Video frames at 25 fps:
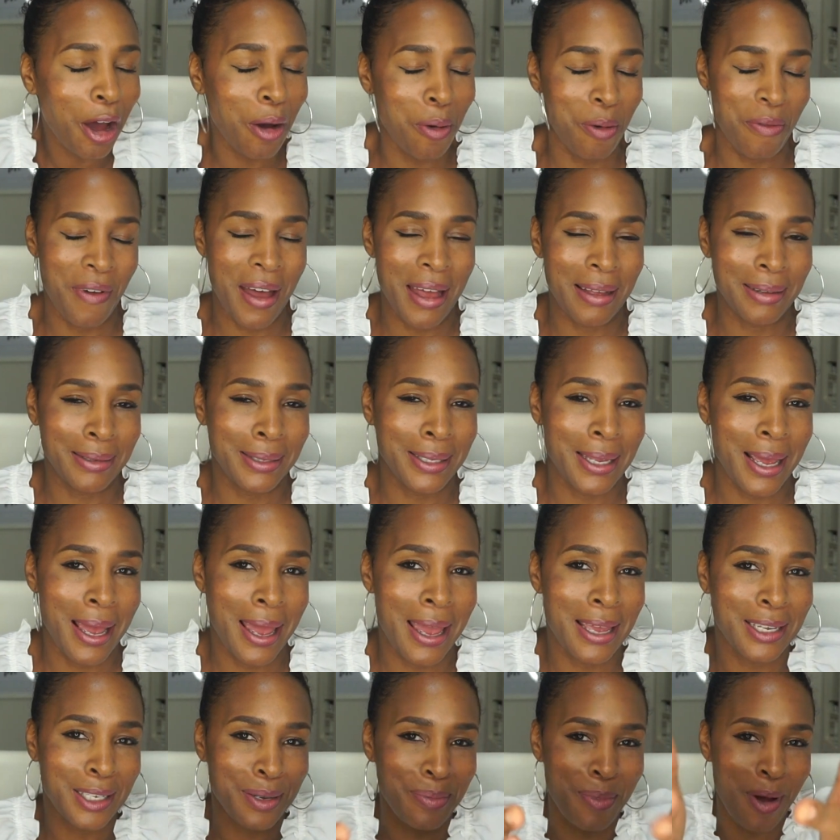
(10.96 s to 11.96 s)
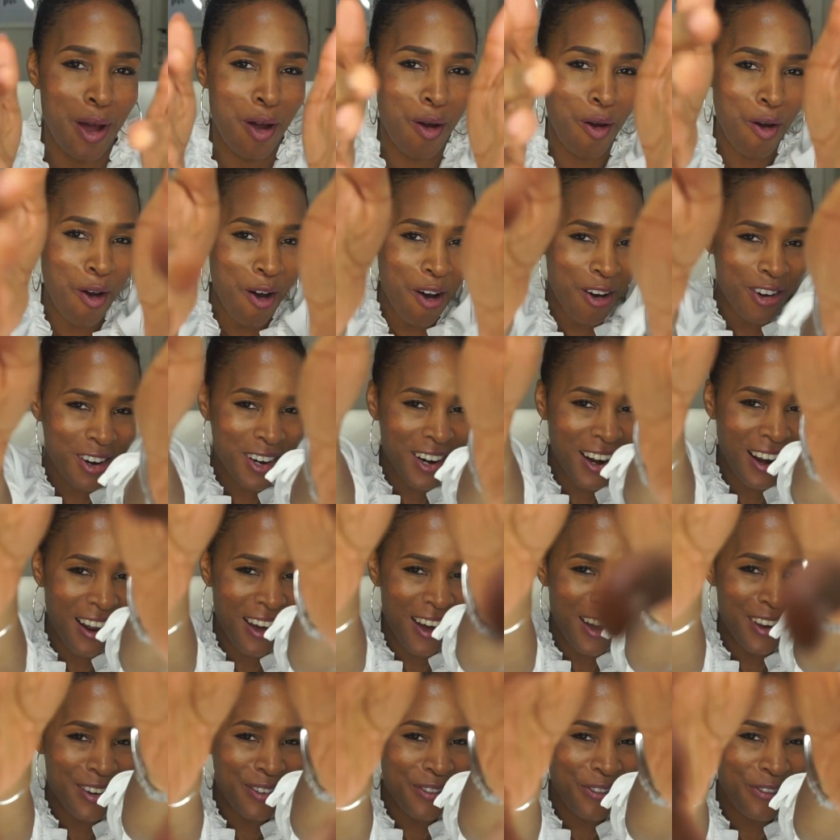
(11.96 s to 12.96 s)
go without saying to my
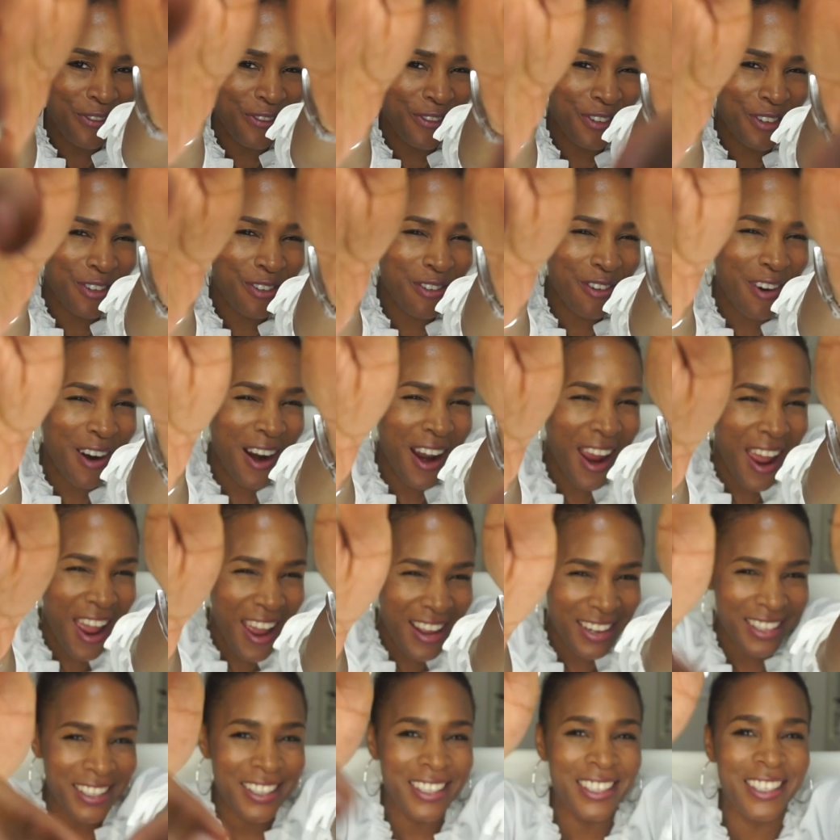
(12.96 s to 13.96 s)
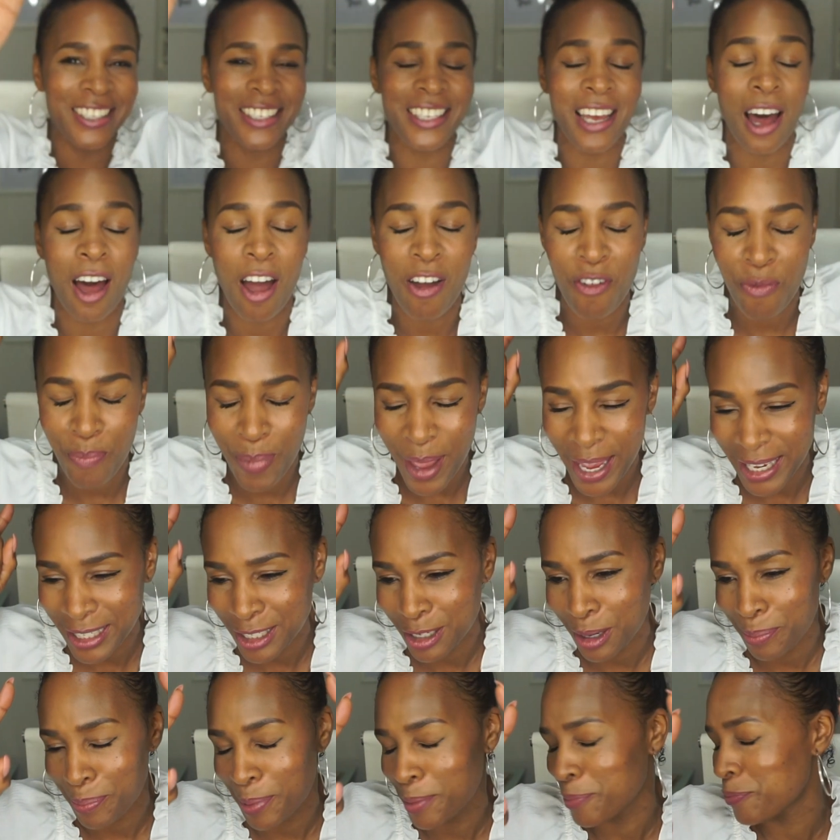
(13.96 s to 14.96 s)
online friends, I've
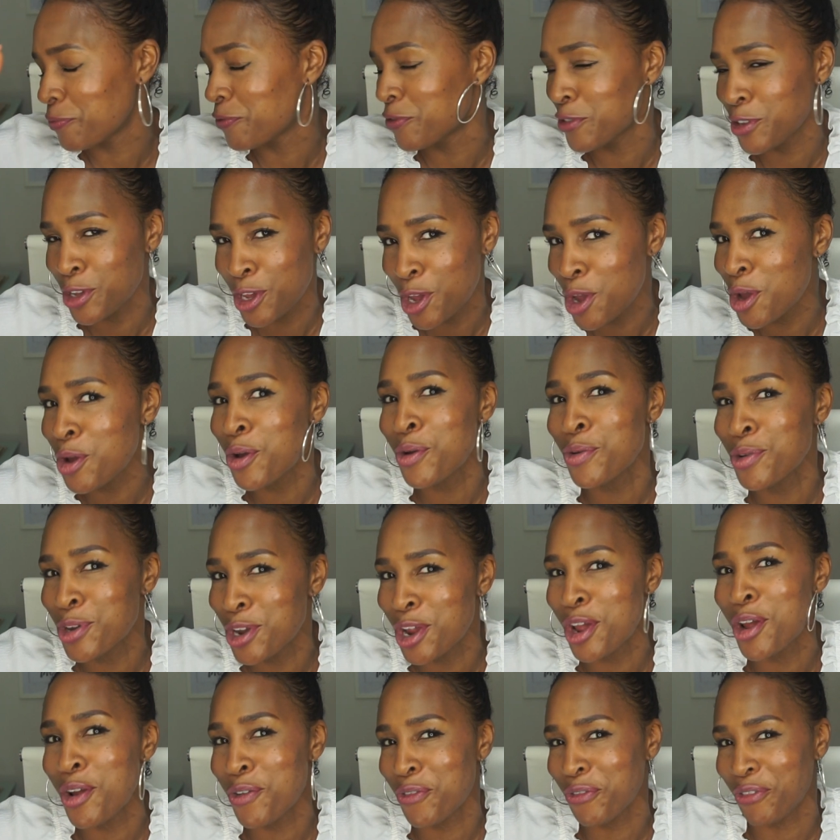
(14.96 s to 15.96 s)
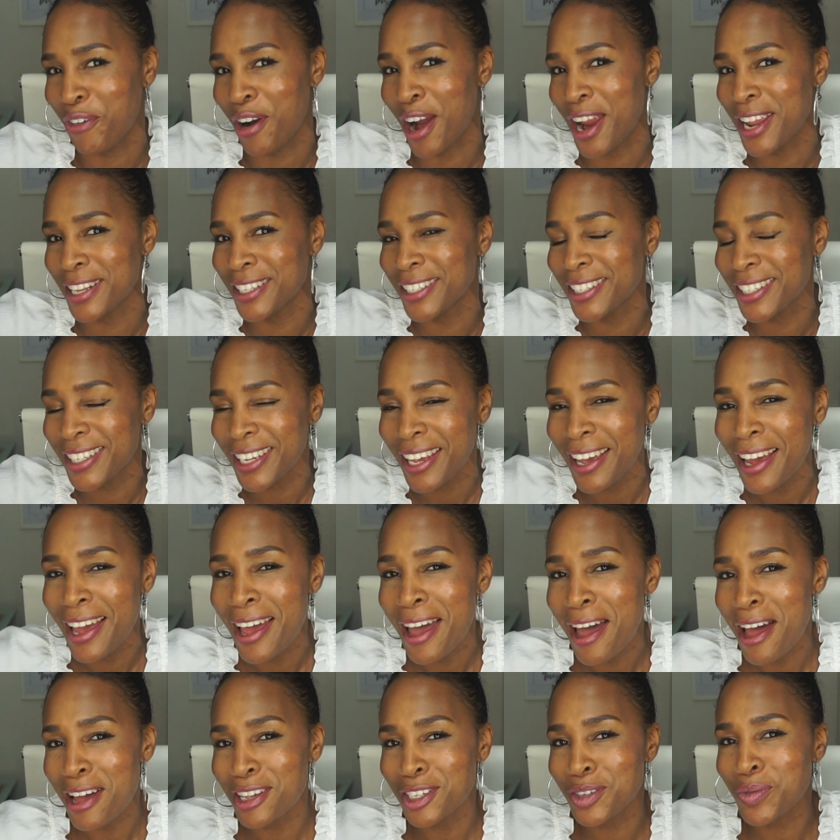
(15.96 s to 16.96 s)
picked up a few new friends
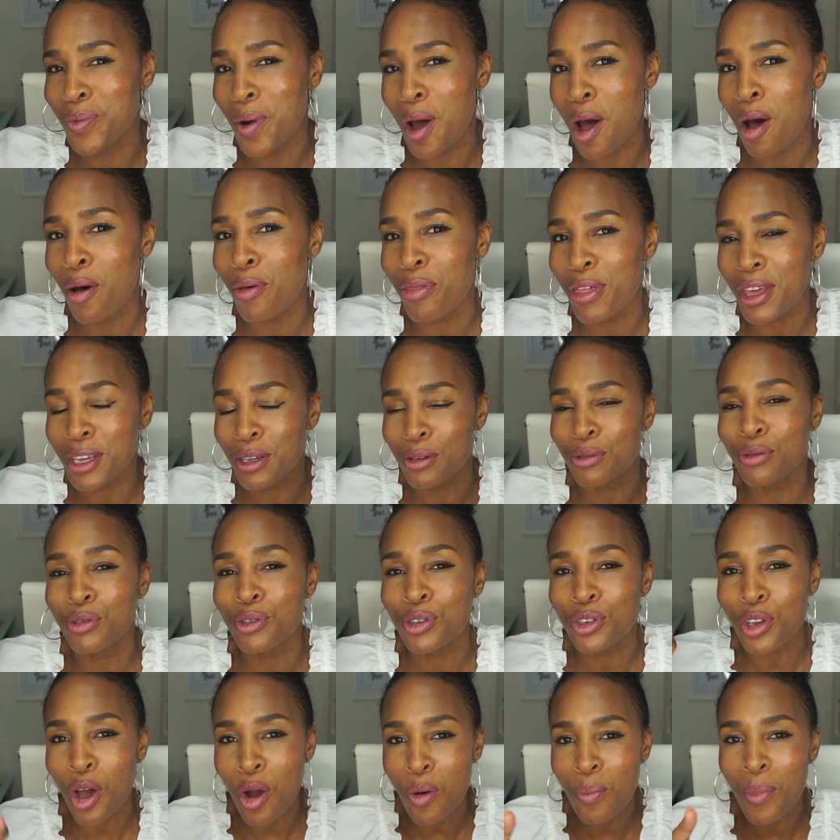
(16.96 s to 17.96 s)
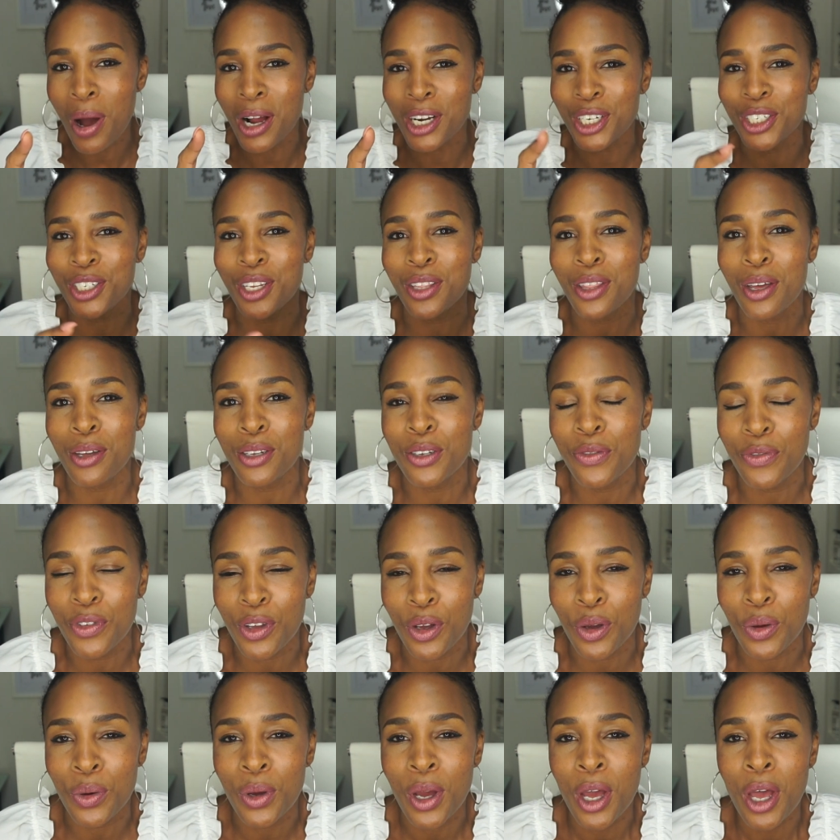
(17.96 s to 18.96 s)
as well. Thank you so much to those of
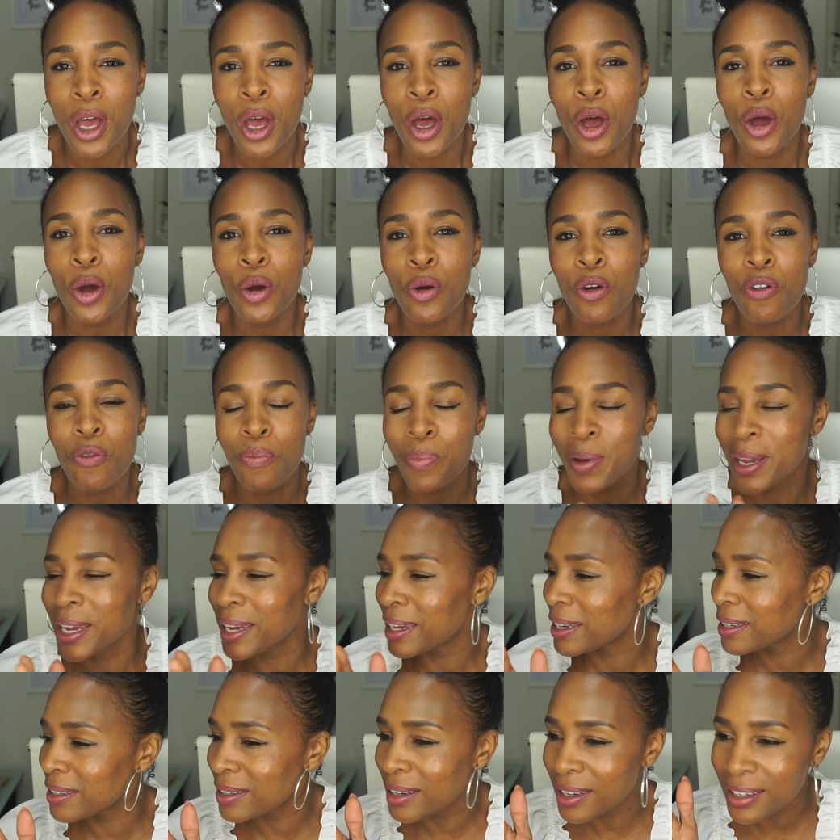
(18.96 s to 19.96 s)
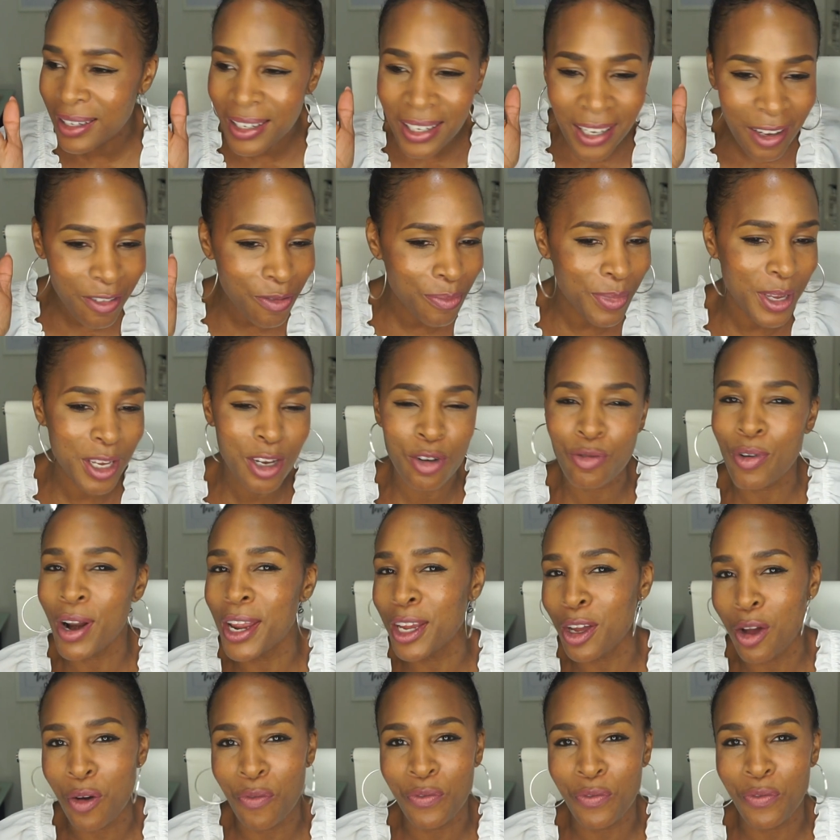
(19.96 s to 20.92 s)
you who have been giving me great